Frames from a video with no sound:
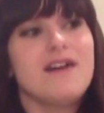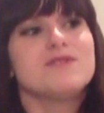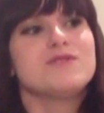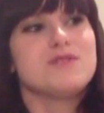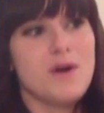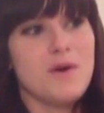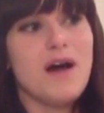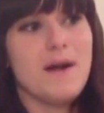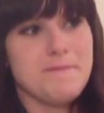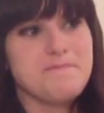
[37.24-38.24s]
So,
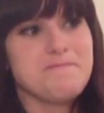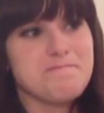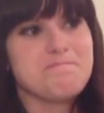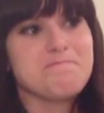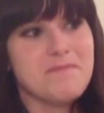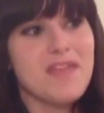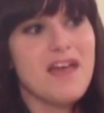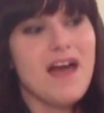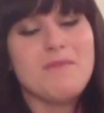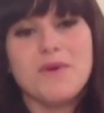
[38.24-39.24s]

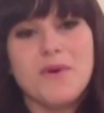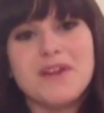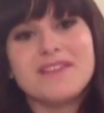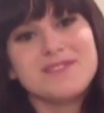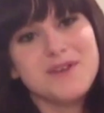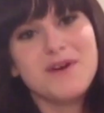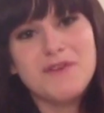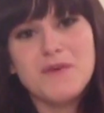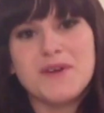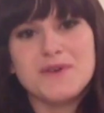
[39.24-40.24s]
I'm recording this so
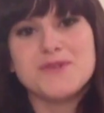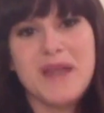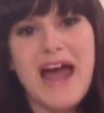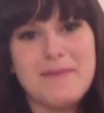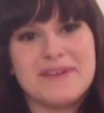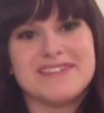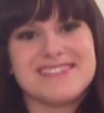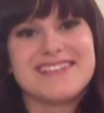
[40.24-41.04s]
everyone knows what happens,